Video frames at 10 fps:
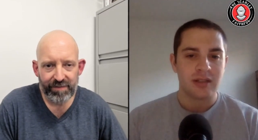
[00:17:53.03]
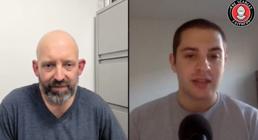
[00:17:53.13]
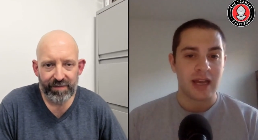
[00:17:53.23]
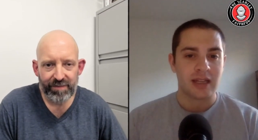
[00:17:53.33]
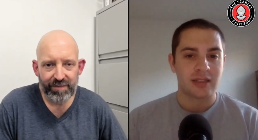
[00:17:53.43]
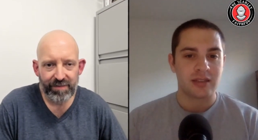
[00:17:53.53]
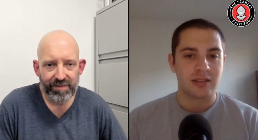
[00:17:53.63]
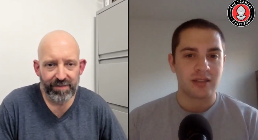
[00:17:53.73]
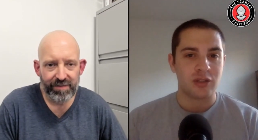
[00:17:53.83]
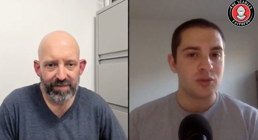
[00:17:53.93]
Speaker 1: that
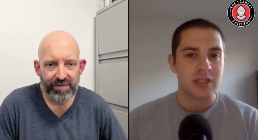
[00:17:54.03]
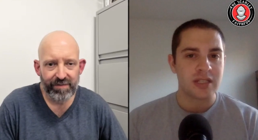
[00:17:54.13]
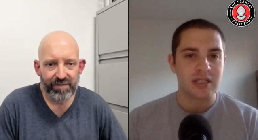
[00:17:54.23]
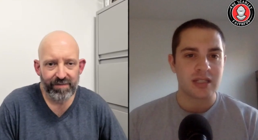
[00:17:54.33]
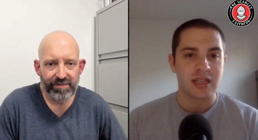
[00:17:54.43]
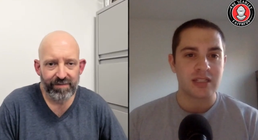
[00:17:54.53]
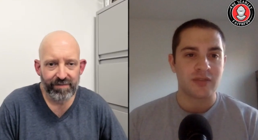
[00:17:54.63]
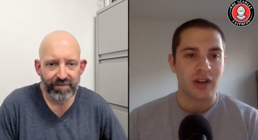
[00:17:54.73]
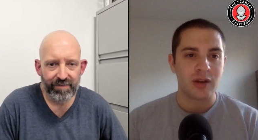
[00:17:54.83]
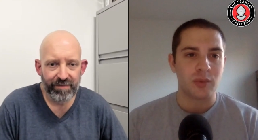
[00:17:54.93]
uses his legs
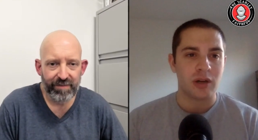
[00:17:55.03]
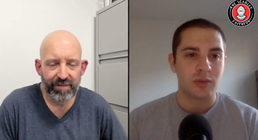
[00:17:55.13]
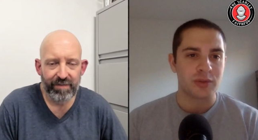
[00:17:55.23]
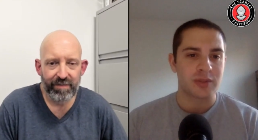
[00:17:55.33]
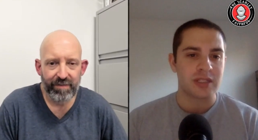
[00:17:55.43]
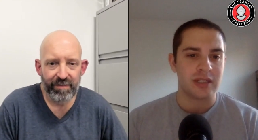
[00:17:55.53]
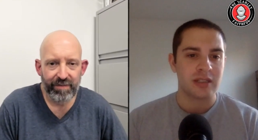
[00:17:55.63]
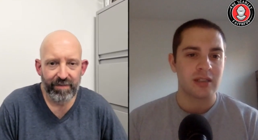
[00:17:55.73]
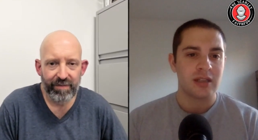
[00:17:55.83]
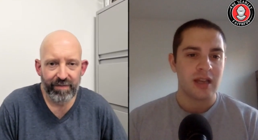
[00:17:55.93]
very well, which we're
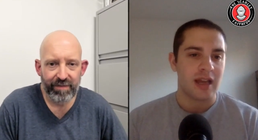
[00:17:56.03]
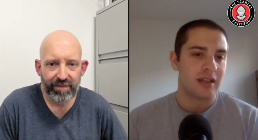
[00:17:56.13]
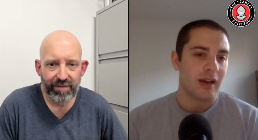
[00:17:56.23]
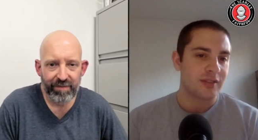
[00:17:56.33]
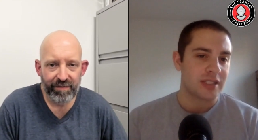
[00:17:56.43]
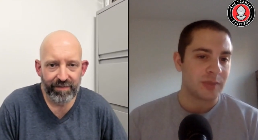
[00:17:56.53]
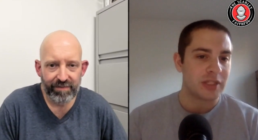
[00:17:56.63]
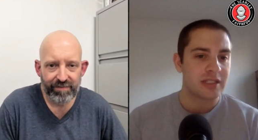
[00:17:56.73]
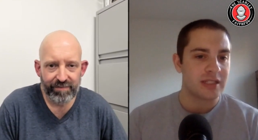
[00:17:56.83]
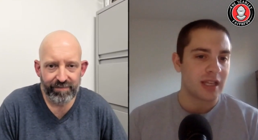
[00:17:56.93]
seeing. And obviously, we
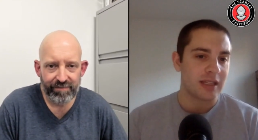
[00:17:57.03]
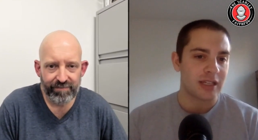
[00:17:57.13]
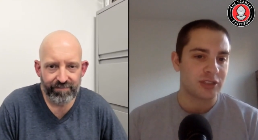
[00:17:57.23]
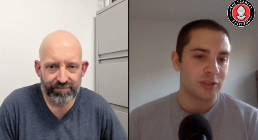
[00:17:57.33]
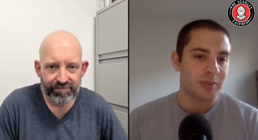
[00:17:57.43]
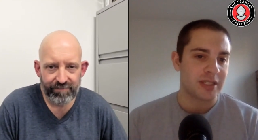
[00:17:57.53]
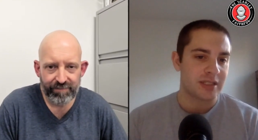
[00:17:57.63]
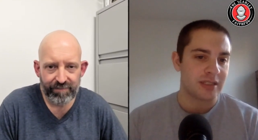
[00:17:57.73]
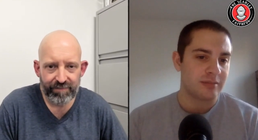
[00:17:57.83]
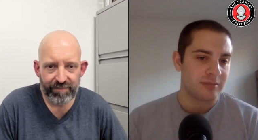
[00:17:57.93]
didn't see that last year because
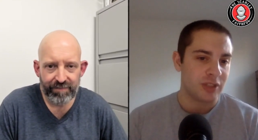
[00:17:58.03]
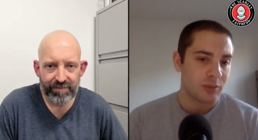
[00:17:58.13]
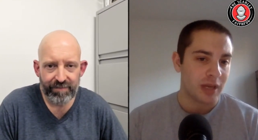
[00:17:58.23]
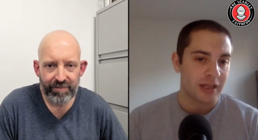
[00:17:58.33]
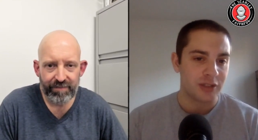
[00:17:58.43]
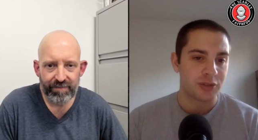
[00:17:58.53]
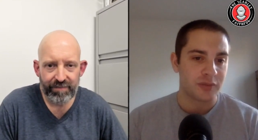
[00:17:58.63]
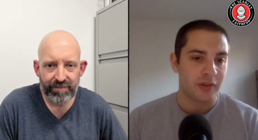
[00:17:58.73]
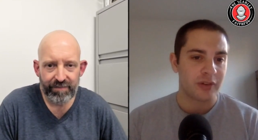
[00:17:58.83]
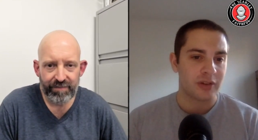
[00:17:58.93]
he, you know, got injured
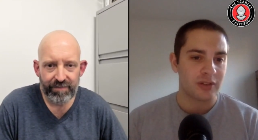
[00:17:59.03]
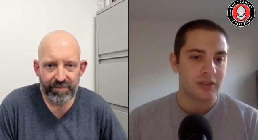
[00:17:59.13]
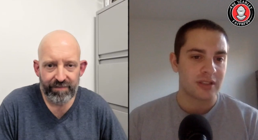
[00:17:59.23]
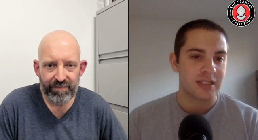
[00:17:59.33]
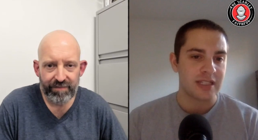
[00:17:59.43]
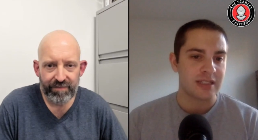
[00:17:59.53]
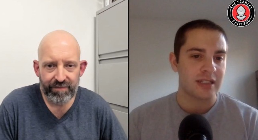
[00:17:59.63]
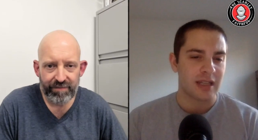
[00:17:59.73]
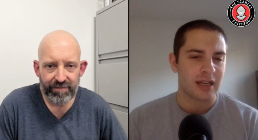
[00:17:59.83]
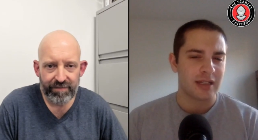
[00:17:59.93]
very early in the season,
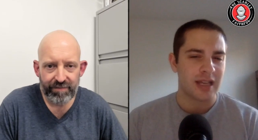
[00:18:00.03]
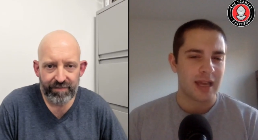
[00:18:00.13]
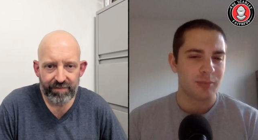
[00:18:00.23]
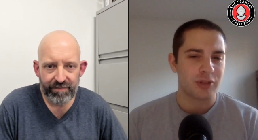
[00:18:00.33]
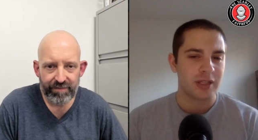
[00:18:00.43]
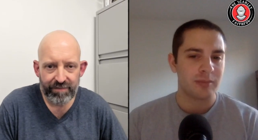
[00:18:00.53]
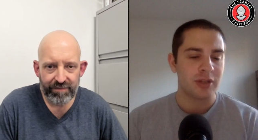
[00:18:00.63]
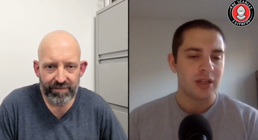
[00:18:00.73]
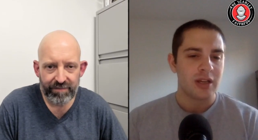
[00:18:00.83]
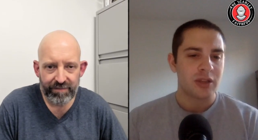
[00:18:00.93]
and that kind of hampered him
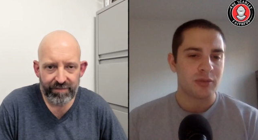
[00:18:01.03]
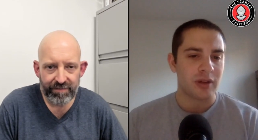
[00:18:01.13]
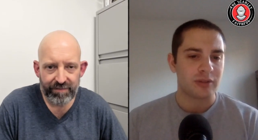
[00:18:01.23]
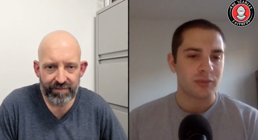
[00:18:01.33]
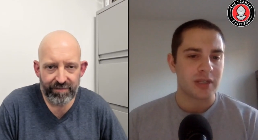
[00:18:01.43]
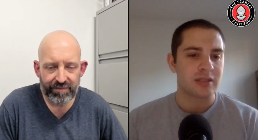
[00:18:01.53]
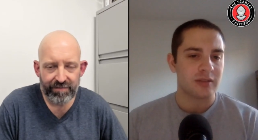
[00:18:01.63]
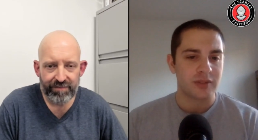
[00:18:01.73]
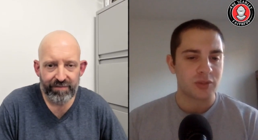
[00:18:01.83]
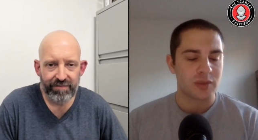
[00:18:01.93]
throughout the rest
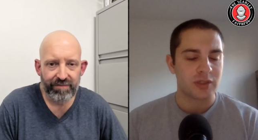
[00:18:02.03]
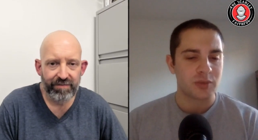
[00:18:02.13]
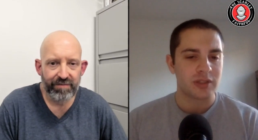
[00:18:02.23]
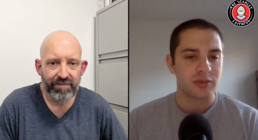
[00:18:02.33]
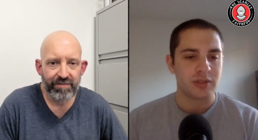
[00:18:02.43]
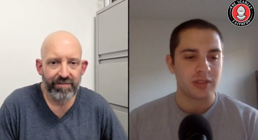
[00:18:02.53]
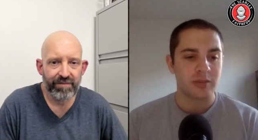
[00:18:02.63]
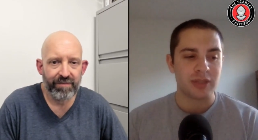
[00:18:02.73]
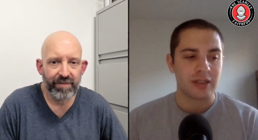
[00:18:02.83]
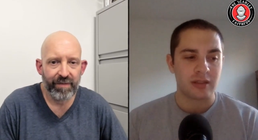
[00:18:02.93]
of the 2022 year.
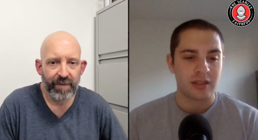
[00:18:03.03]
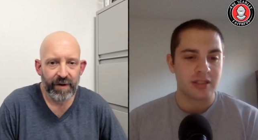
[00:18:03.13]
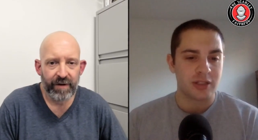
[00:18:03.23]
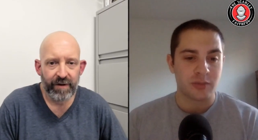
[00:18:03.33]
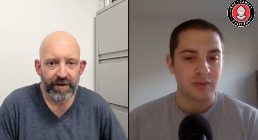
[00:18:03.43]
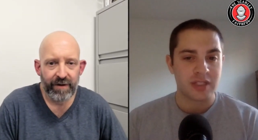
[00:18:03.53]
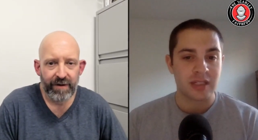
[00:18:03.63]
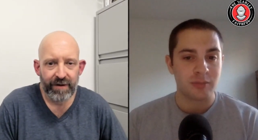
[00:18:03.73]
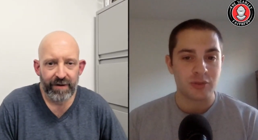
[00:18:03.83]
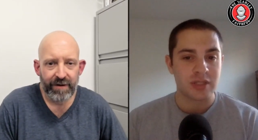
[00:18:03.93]
But this year, we've seen
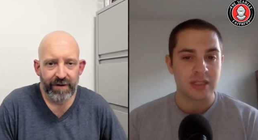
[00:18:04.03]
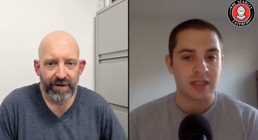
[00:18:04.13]
him use his